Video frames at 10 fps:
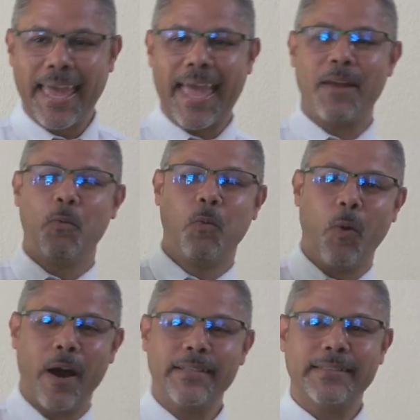at
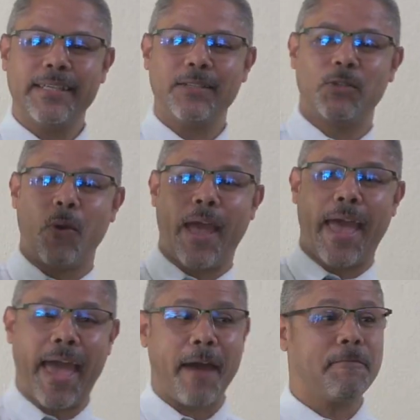wanting to
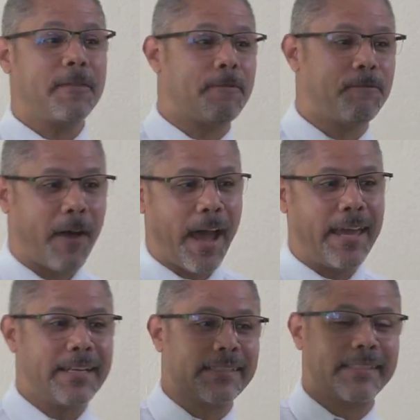have the
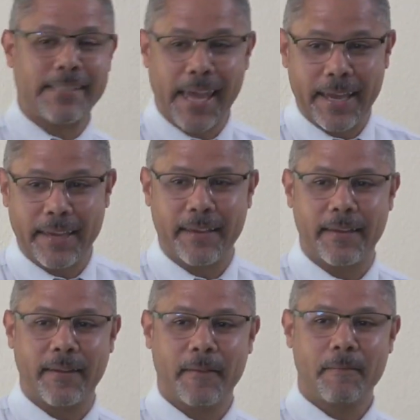final say?
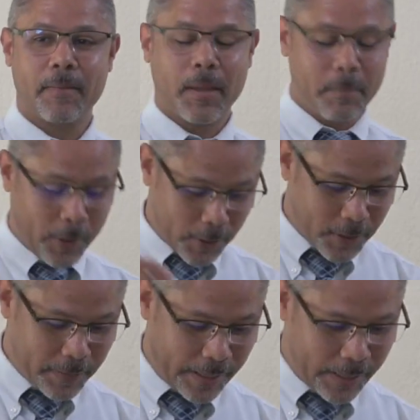Because
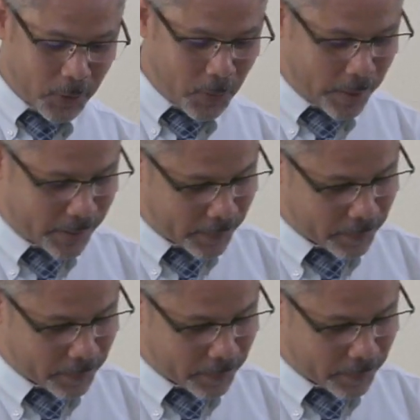of the next word.